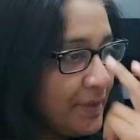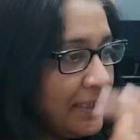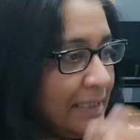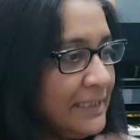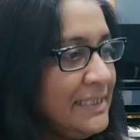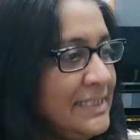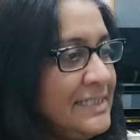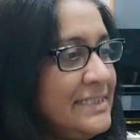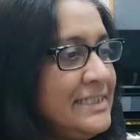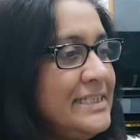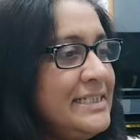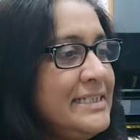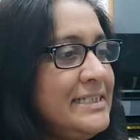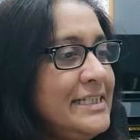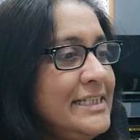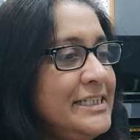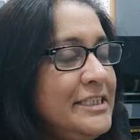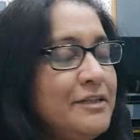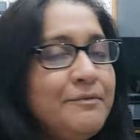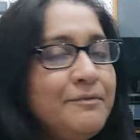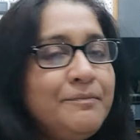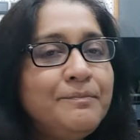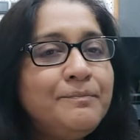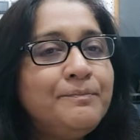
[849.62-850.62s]

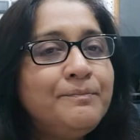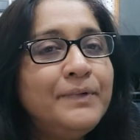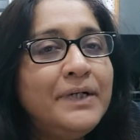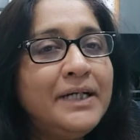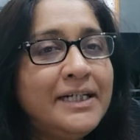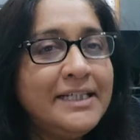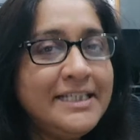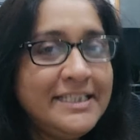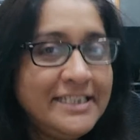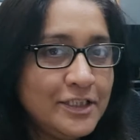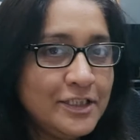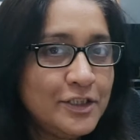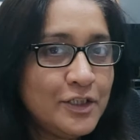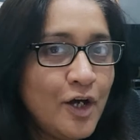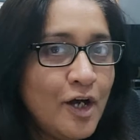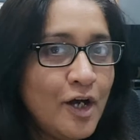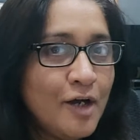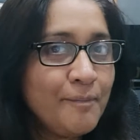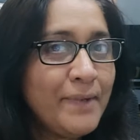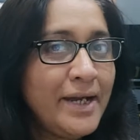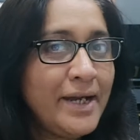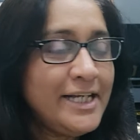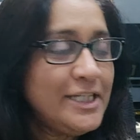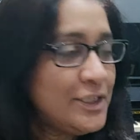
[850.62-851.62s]
It's a
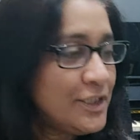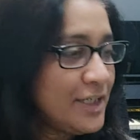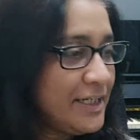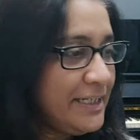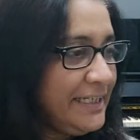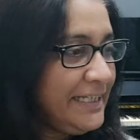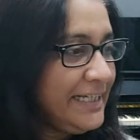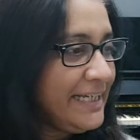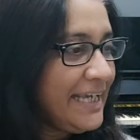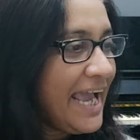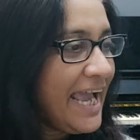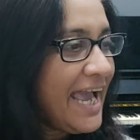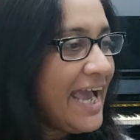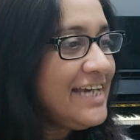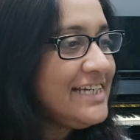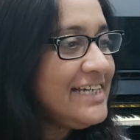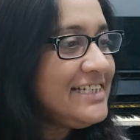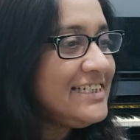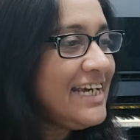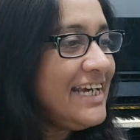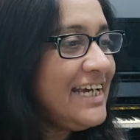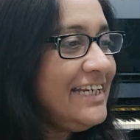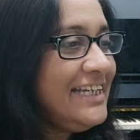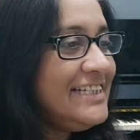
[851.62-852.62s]
song by Johnny
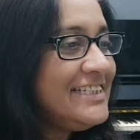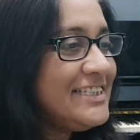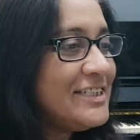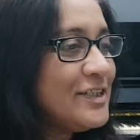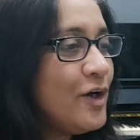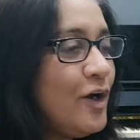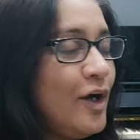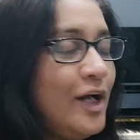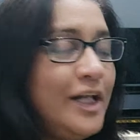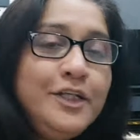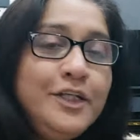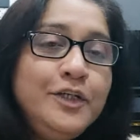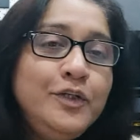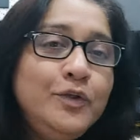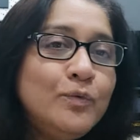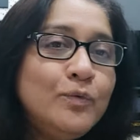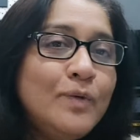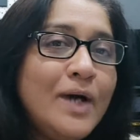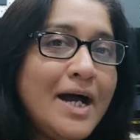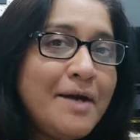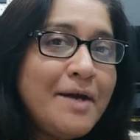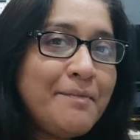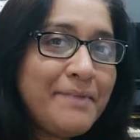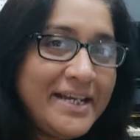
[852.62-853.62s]
Cash, and it's called You
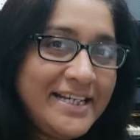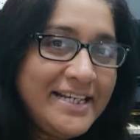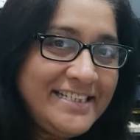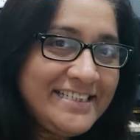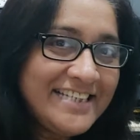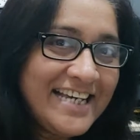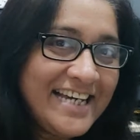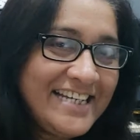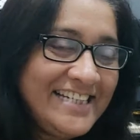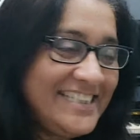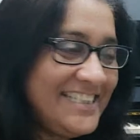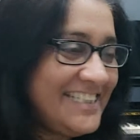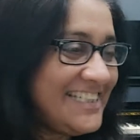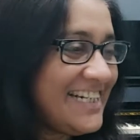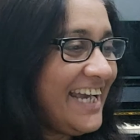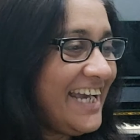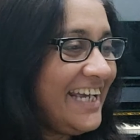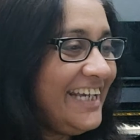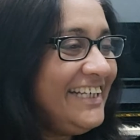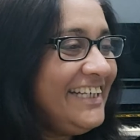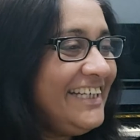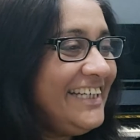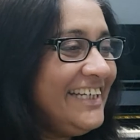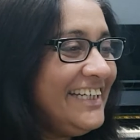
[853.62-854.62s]
Are My
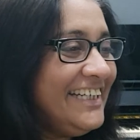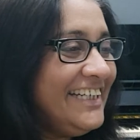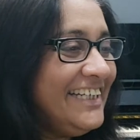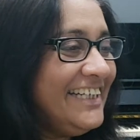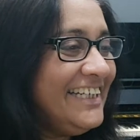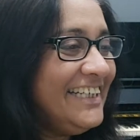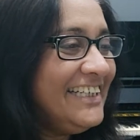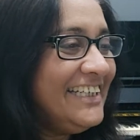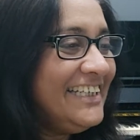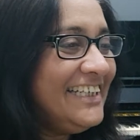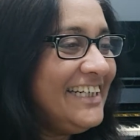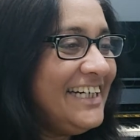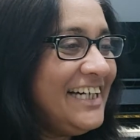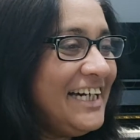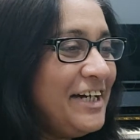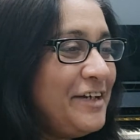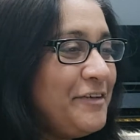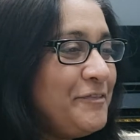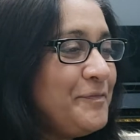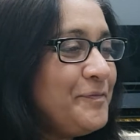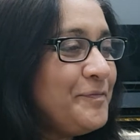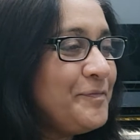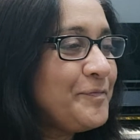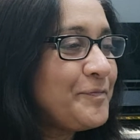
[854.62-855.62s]
Sunshine.
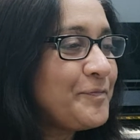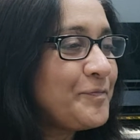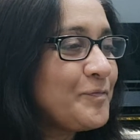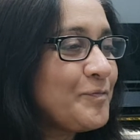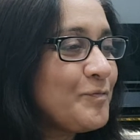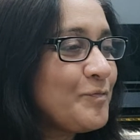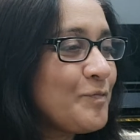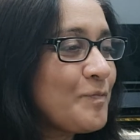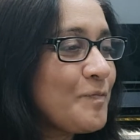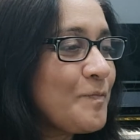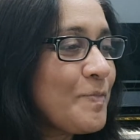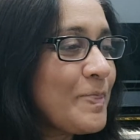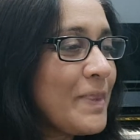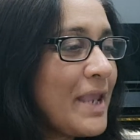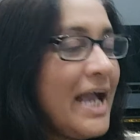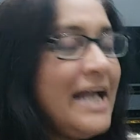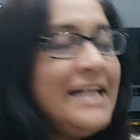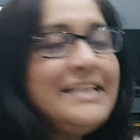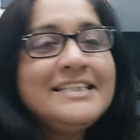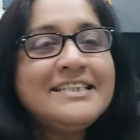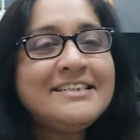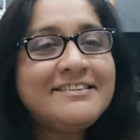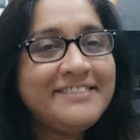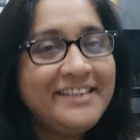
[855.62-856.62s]
I'll
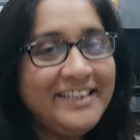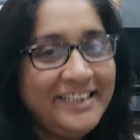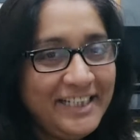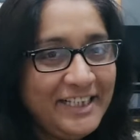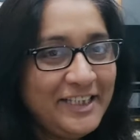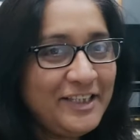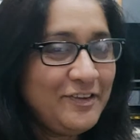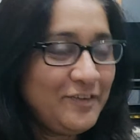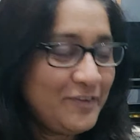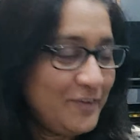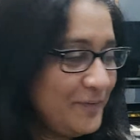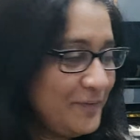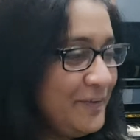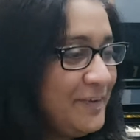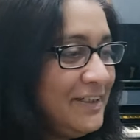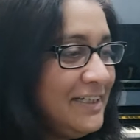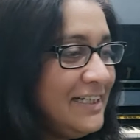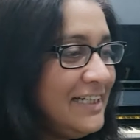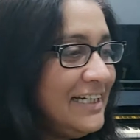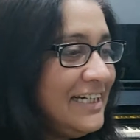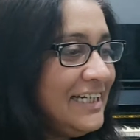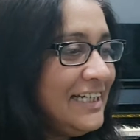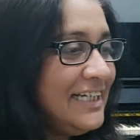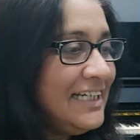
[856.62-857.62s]
just read it through.
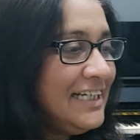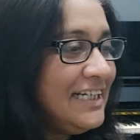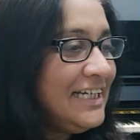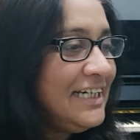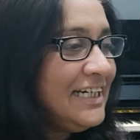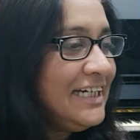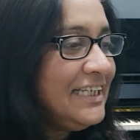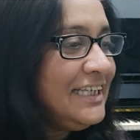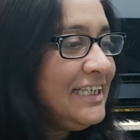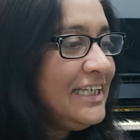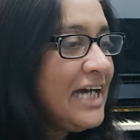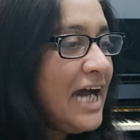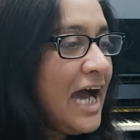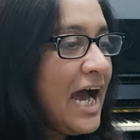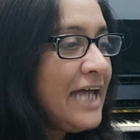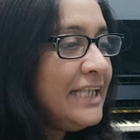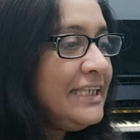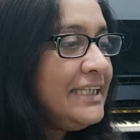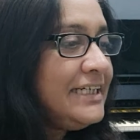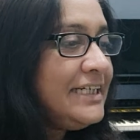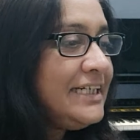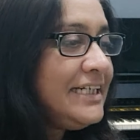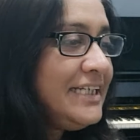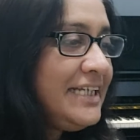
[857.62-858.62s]
The
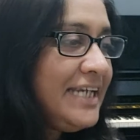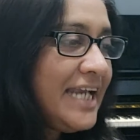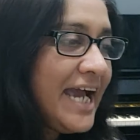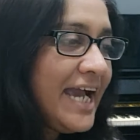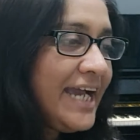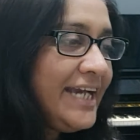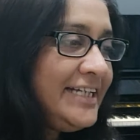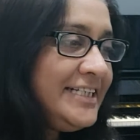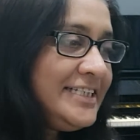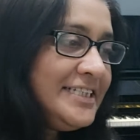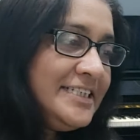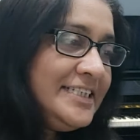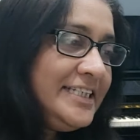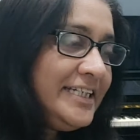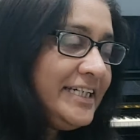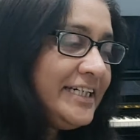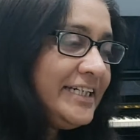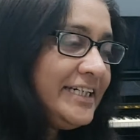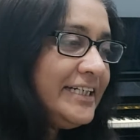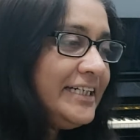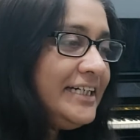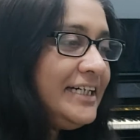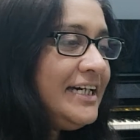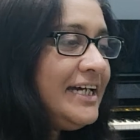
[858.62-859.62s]
other night,
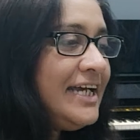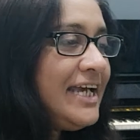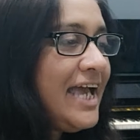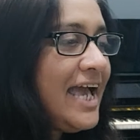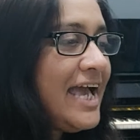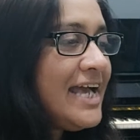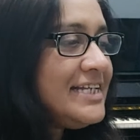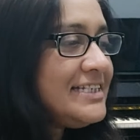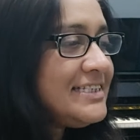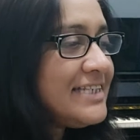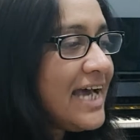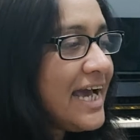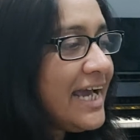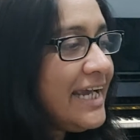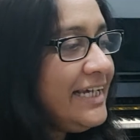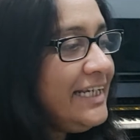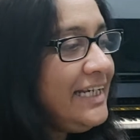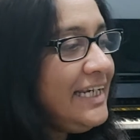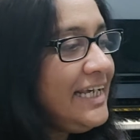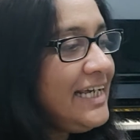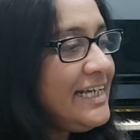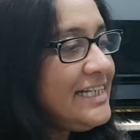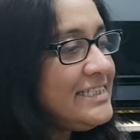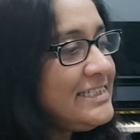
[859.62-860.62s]
dear, as I
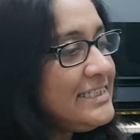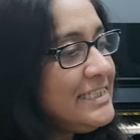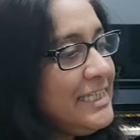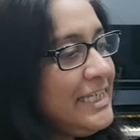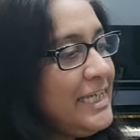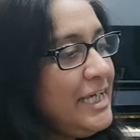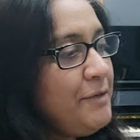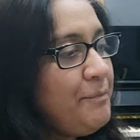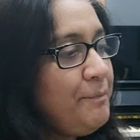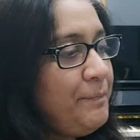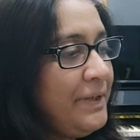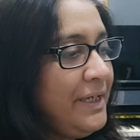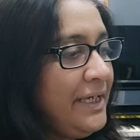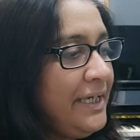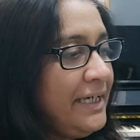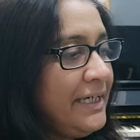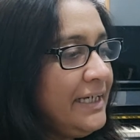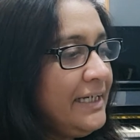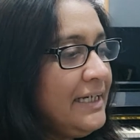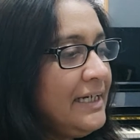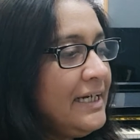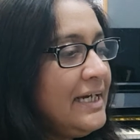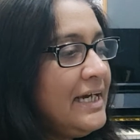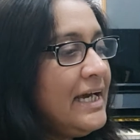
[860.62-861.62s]
lay
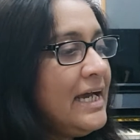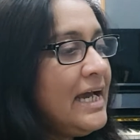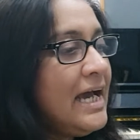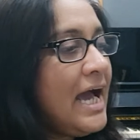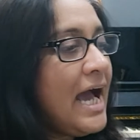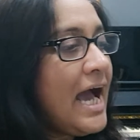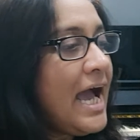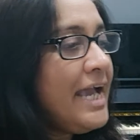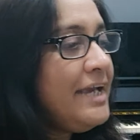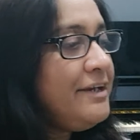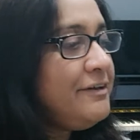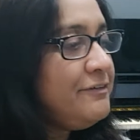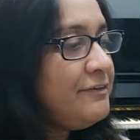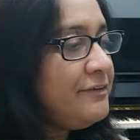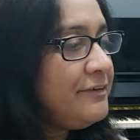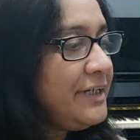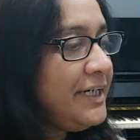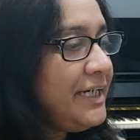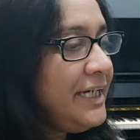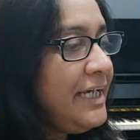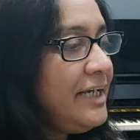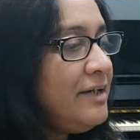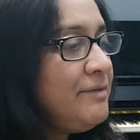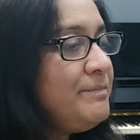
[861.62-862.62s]
sleeping, I
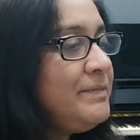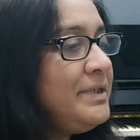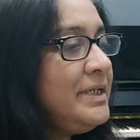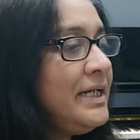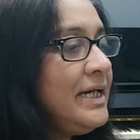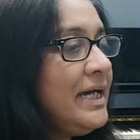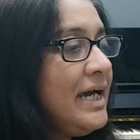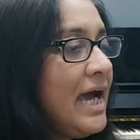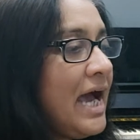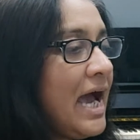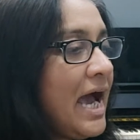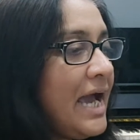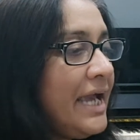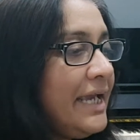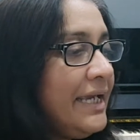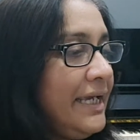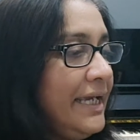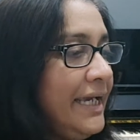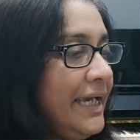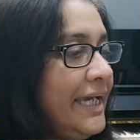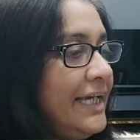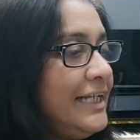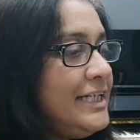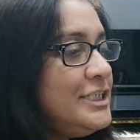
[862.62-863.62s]
dreamed I
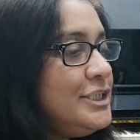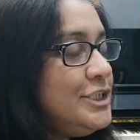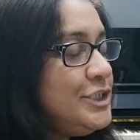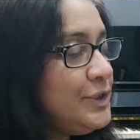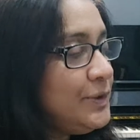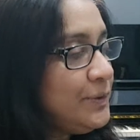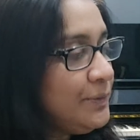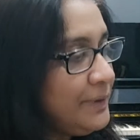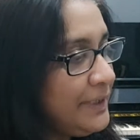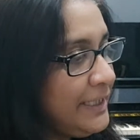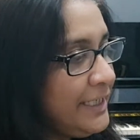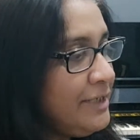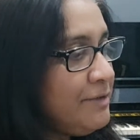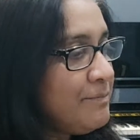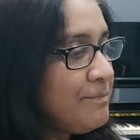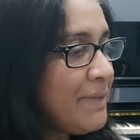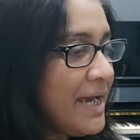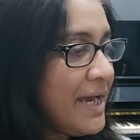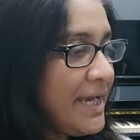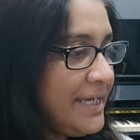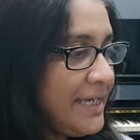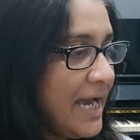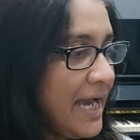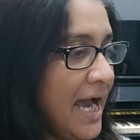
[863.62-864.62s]
held you in
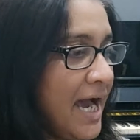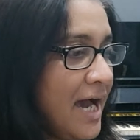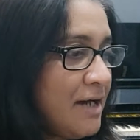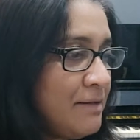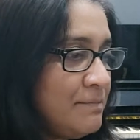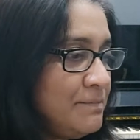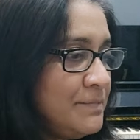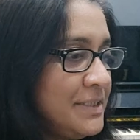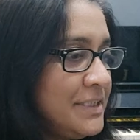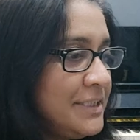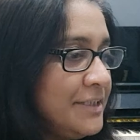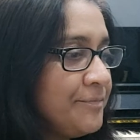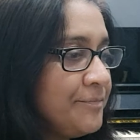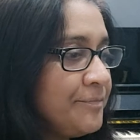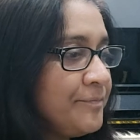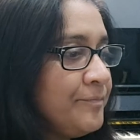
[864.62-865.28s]
my arms.